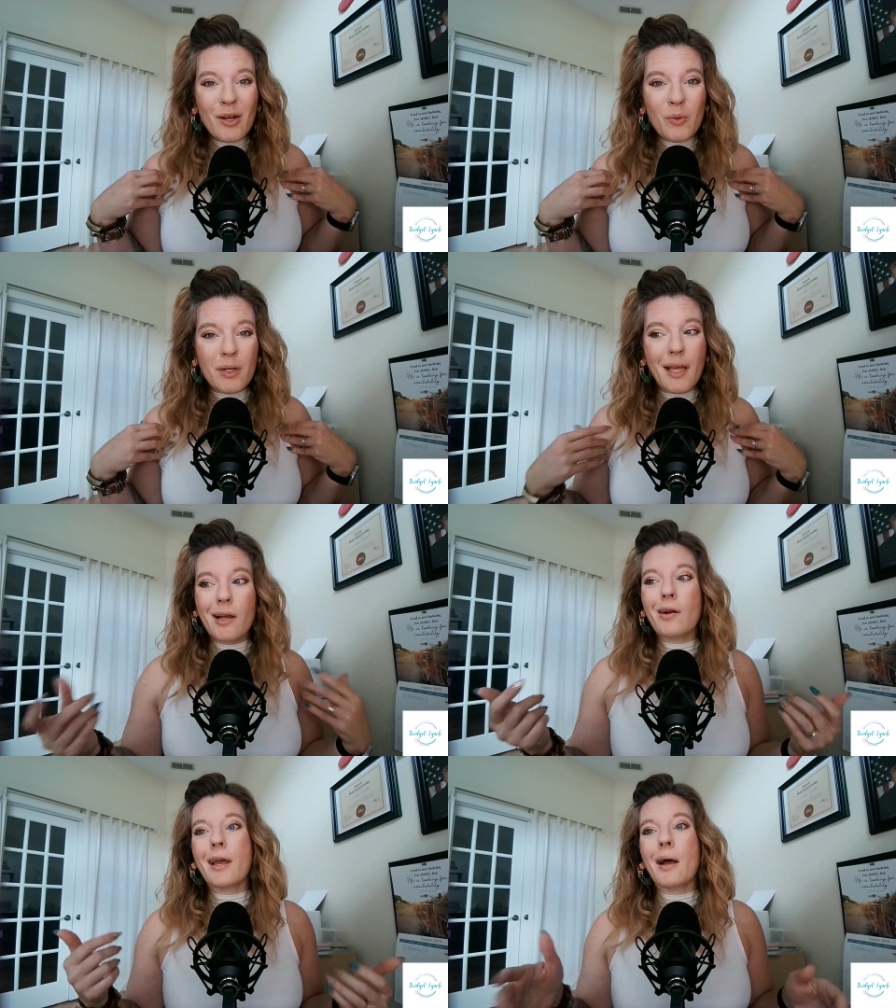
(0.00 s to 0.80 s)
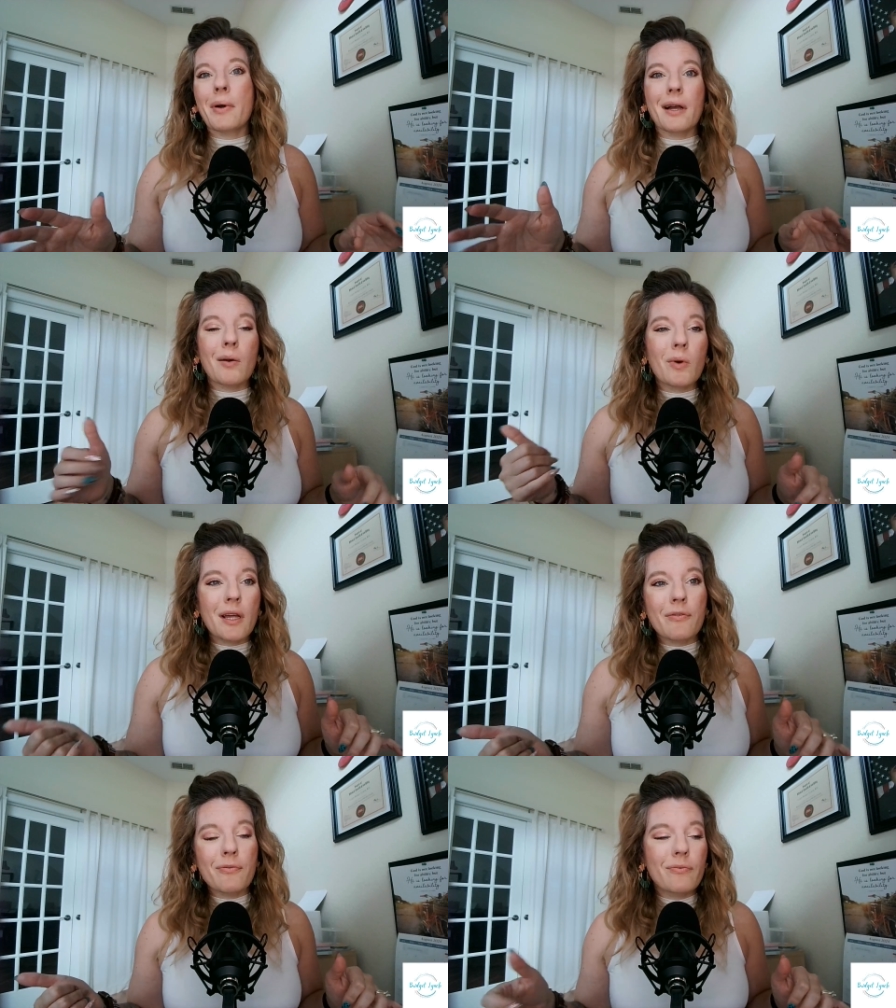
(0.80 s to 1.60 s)
We're like, oh yeah, but God, what
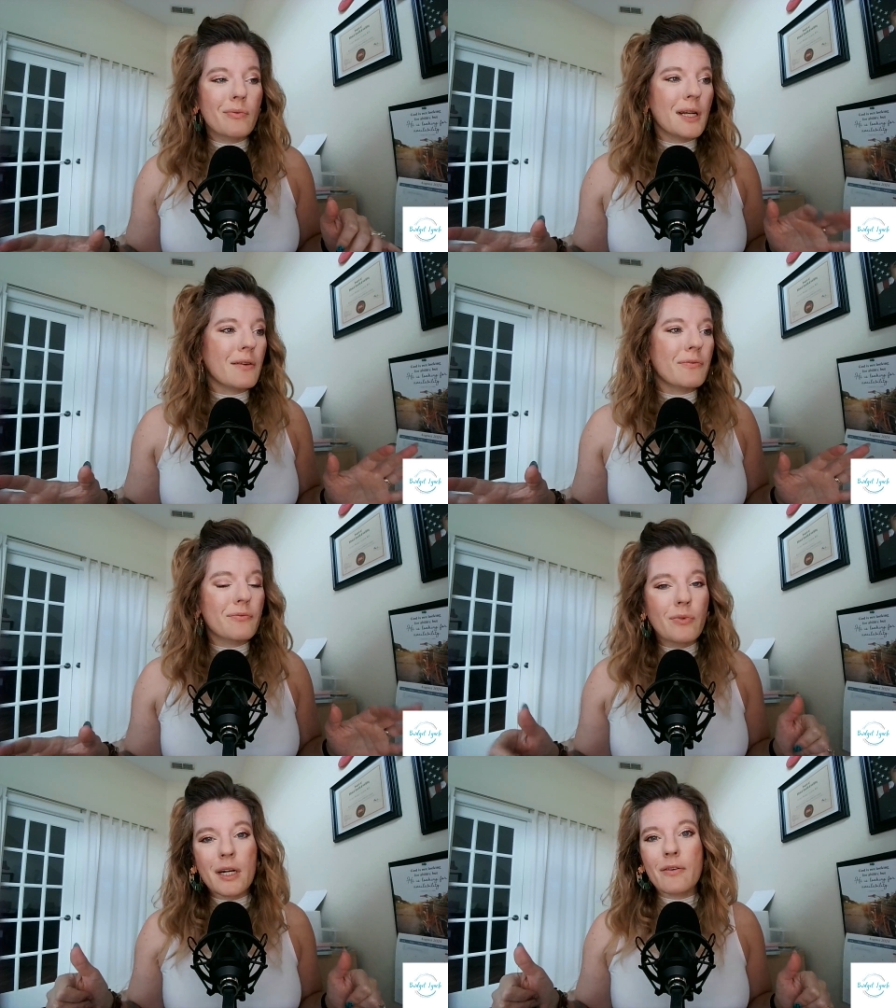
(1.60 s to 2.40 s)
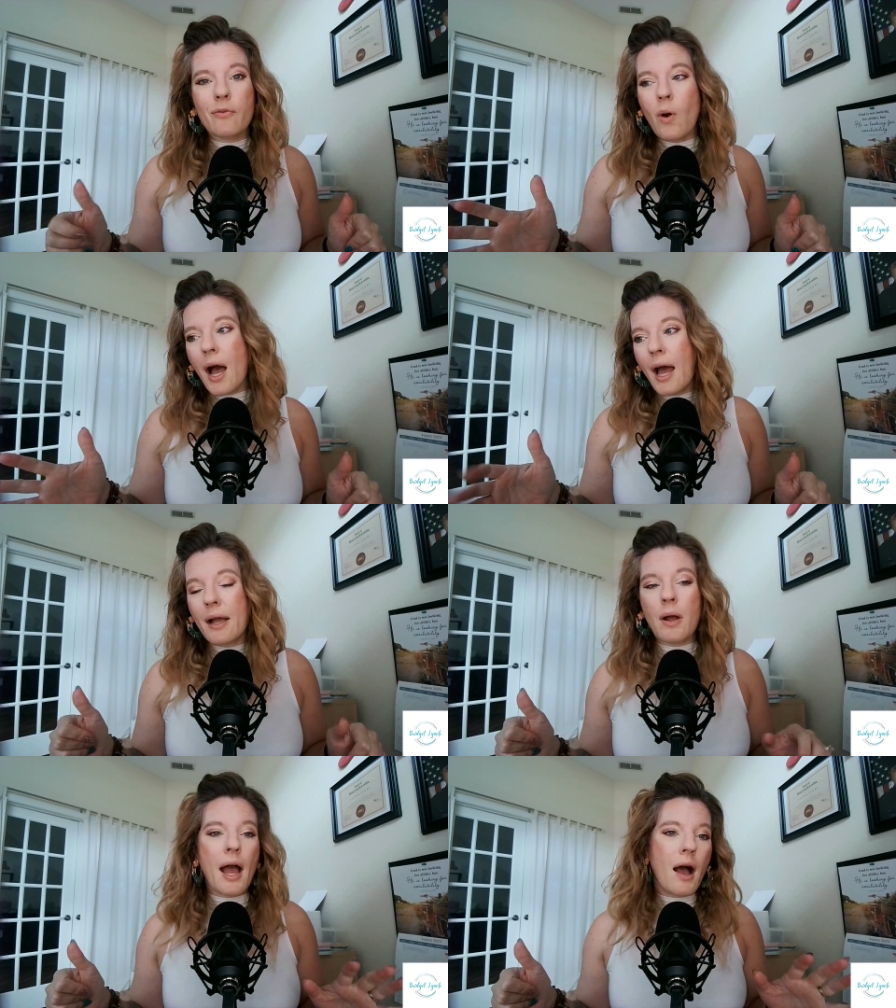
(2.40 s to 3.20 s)
if,
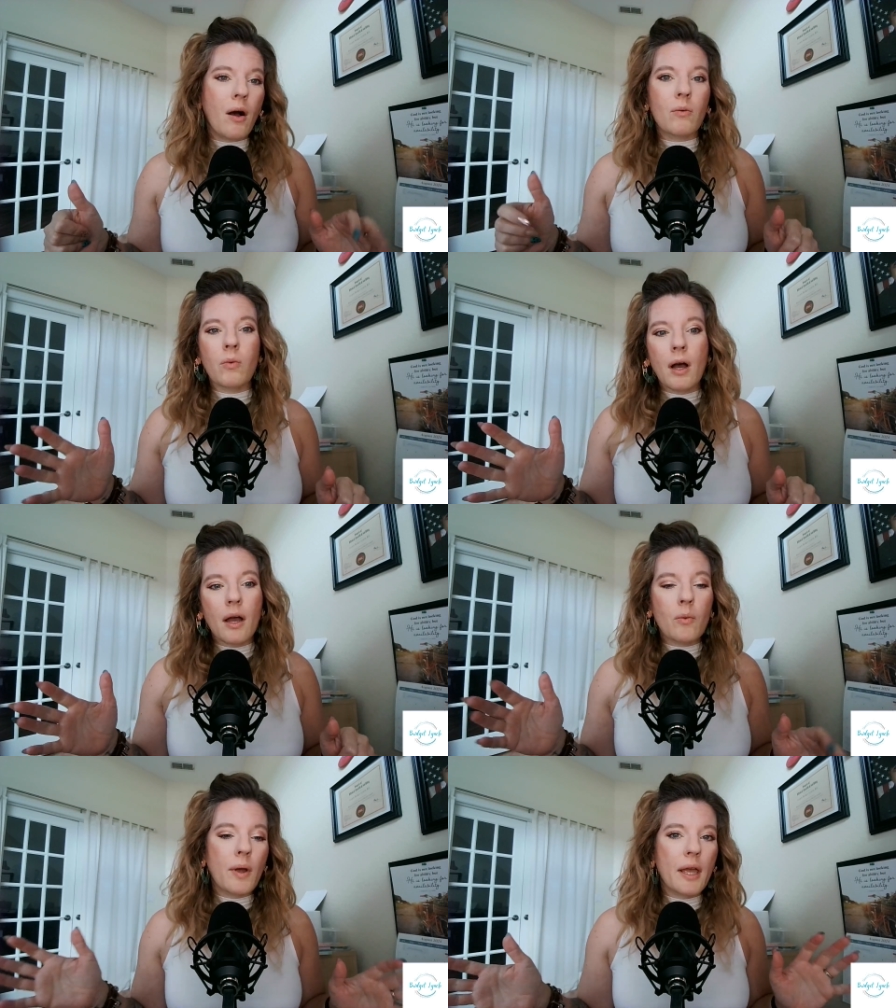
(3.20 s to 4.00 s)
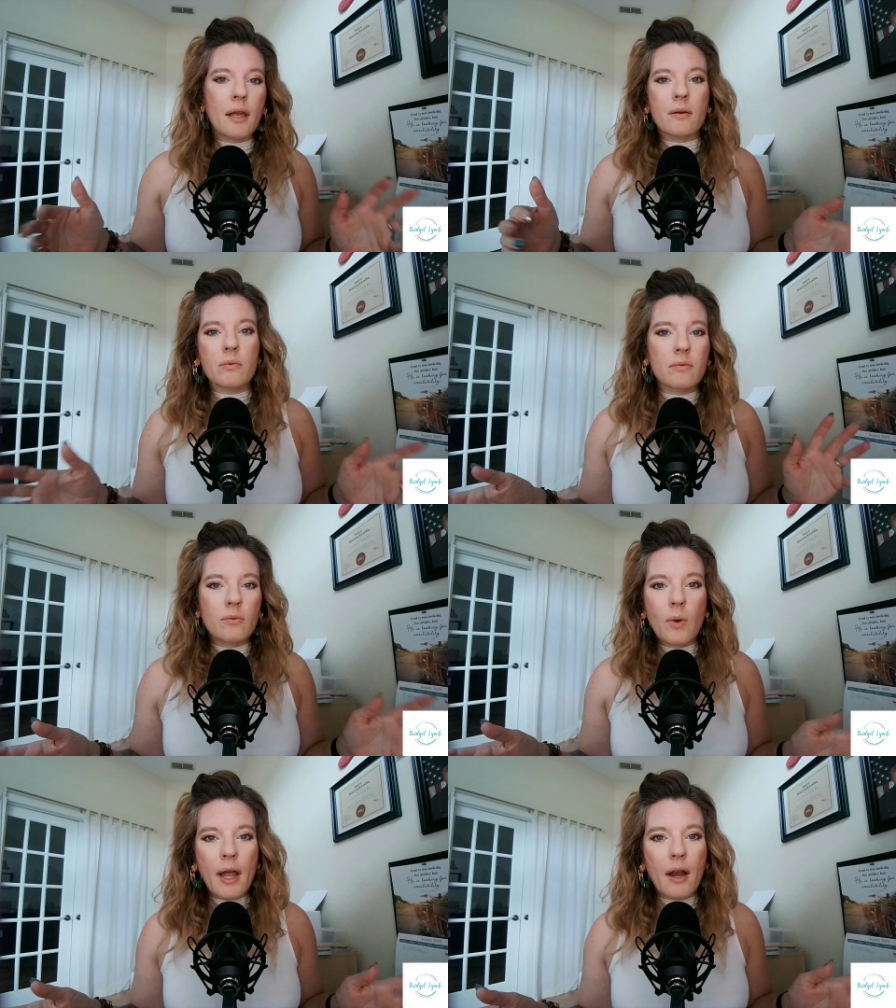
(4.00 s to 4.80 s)
why, how, what, when,
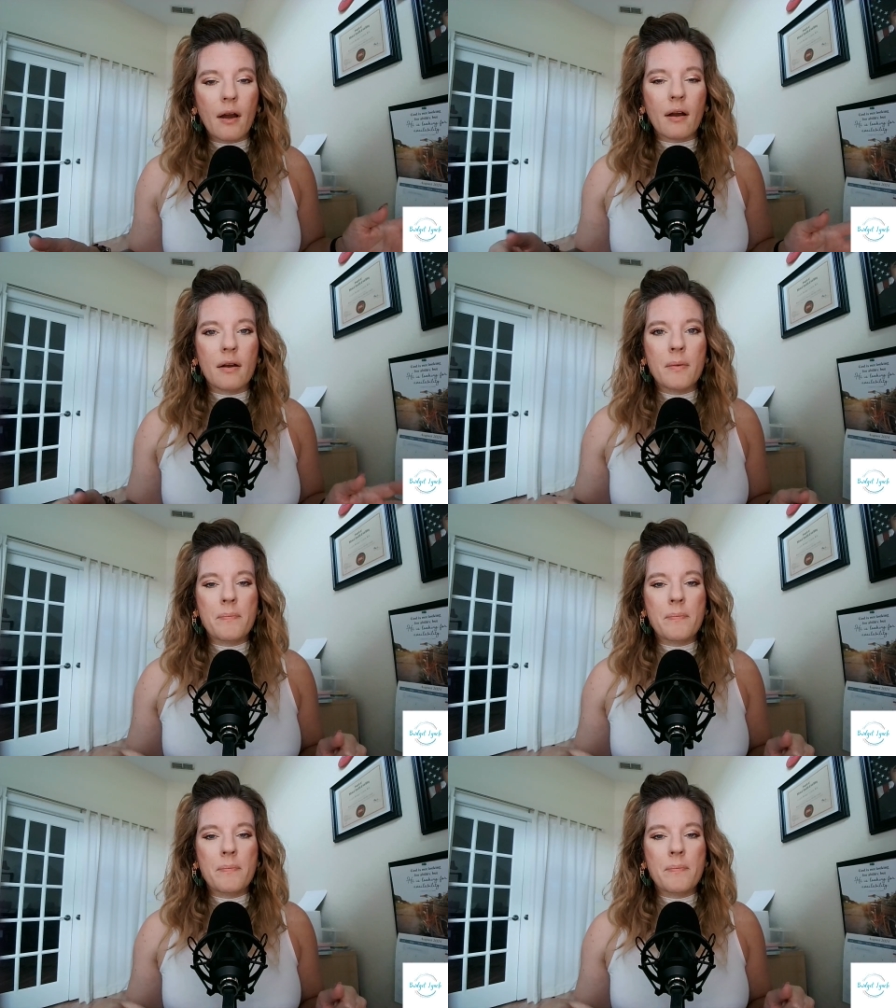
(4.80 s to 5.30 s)
where?